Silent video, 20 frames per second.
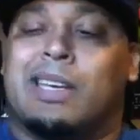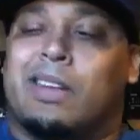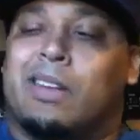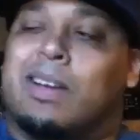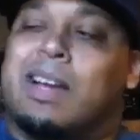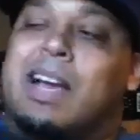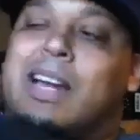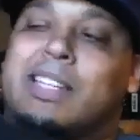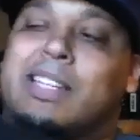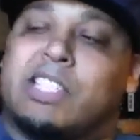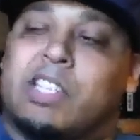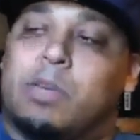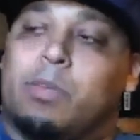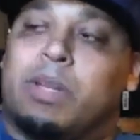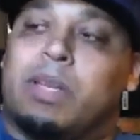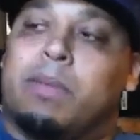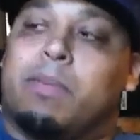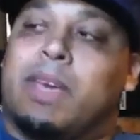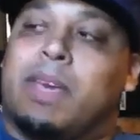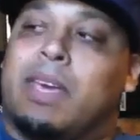you know, kind of
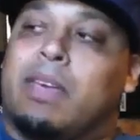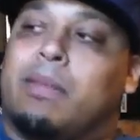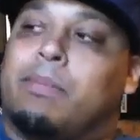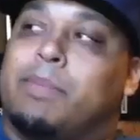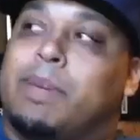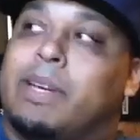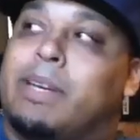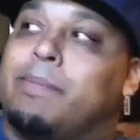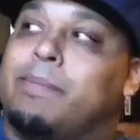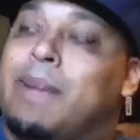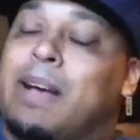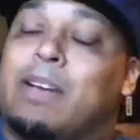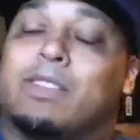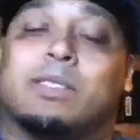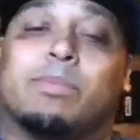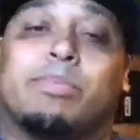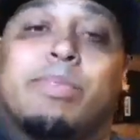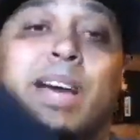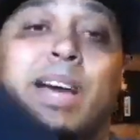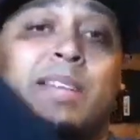cheaply made, but I
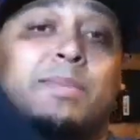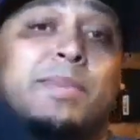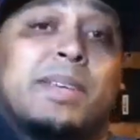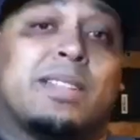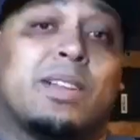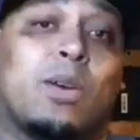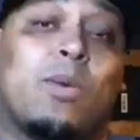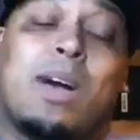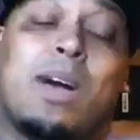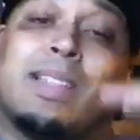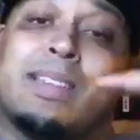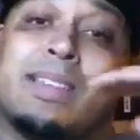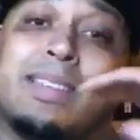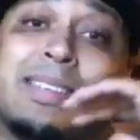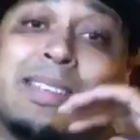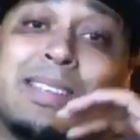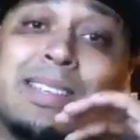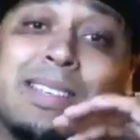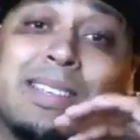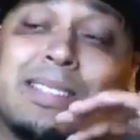was surprised, man. The
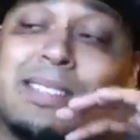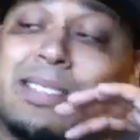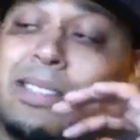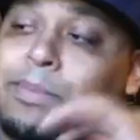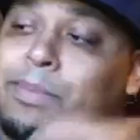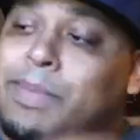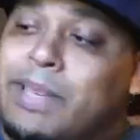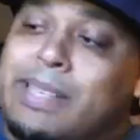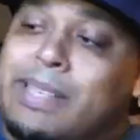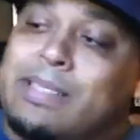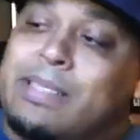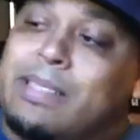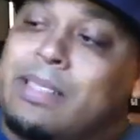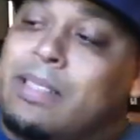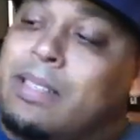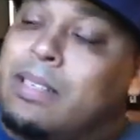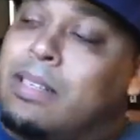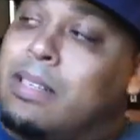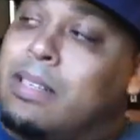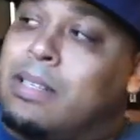quality is
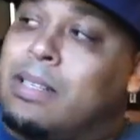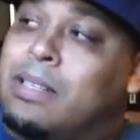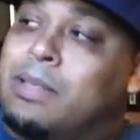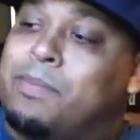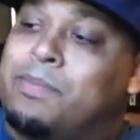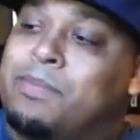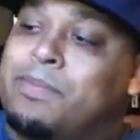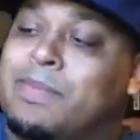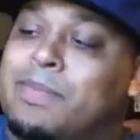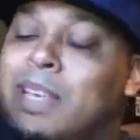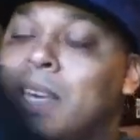amazing. Um,